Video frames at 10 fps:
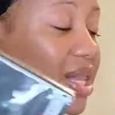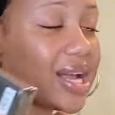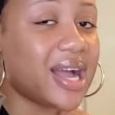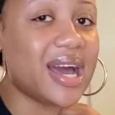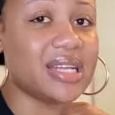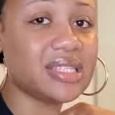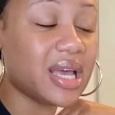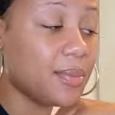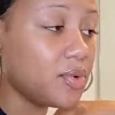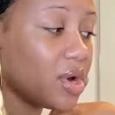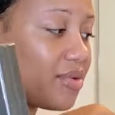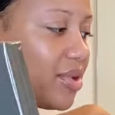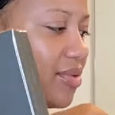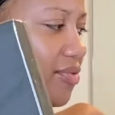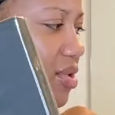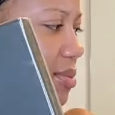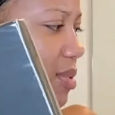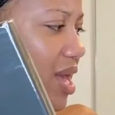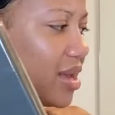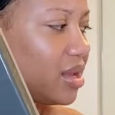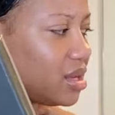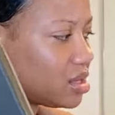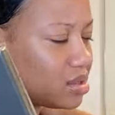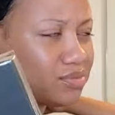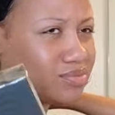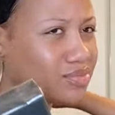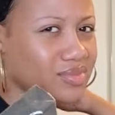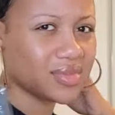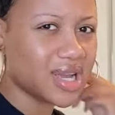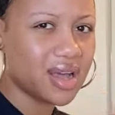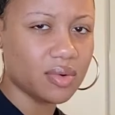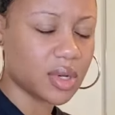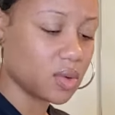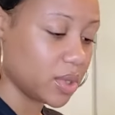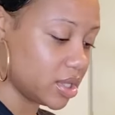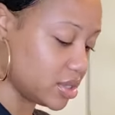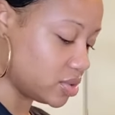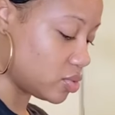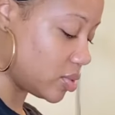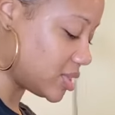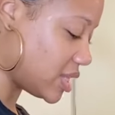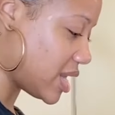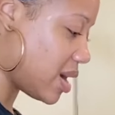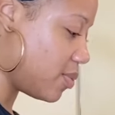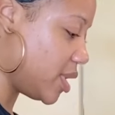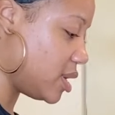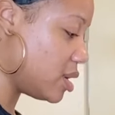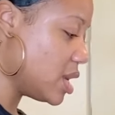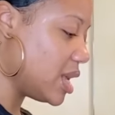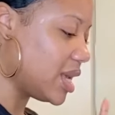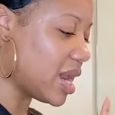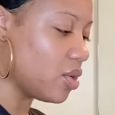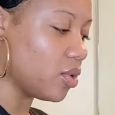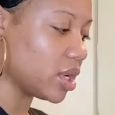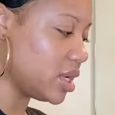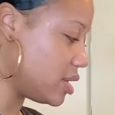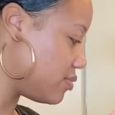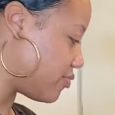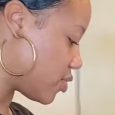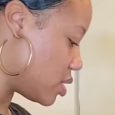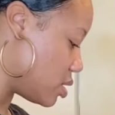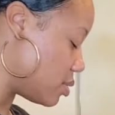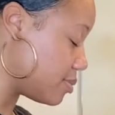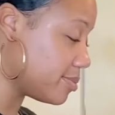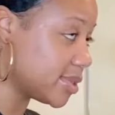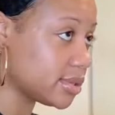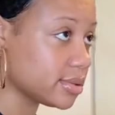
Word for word: Like I got a sample of it from like, I don't know, one of those stores. And then I went and I ordered it from